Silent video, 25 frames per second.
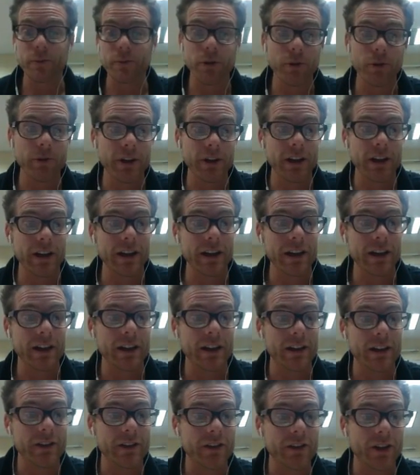moment,
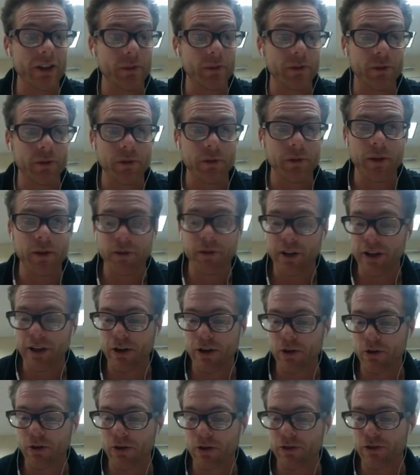and sometimes I
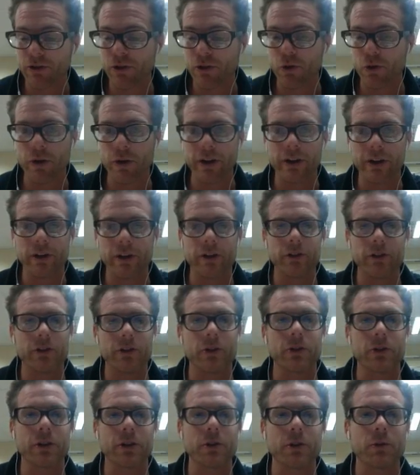go a little too quick, so
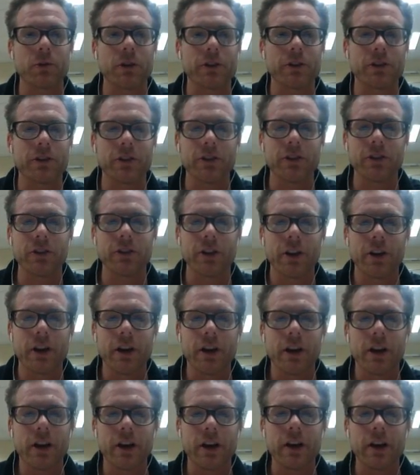you can watch this
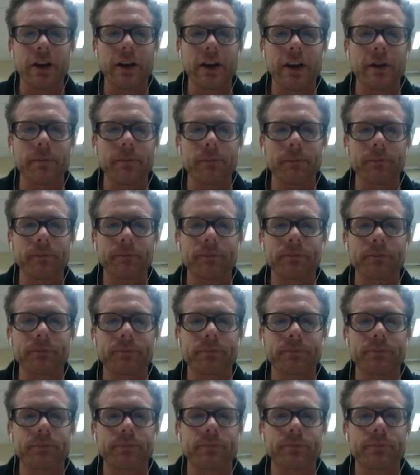again.
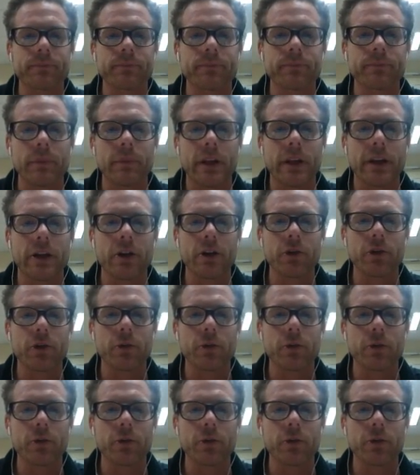Here's